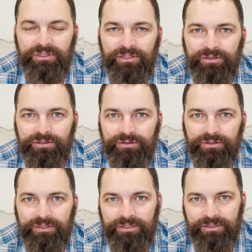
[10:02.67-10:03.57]

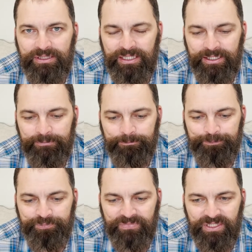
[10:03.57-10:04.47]
local
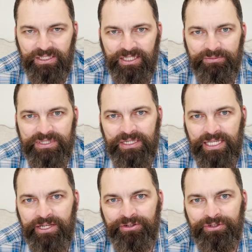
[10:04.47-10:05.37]
clubs
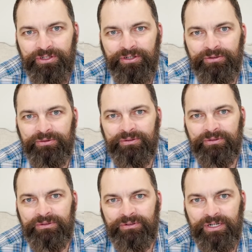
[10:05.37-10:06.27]
allow you to go
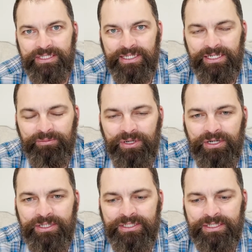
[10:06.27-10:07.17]
cross any
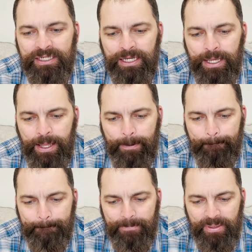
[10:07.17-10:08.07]
bars.
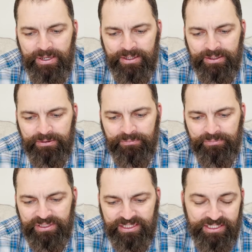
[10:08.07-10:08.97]

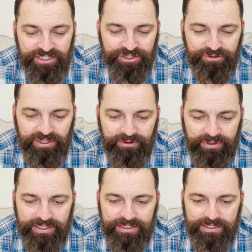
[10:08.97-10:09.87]
But they teach you
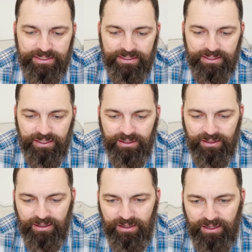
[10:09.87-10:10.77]
anyways,
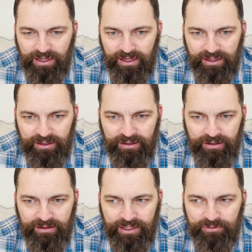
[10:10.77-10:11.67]

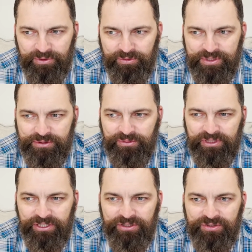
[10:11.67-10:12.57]
and that one was
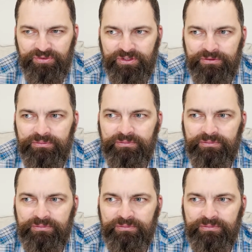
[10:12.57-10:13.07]
really useful.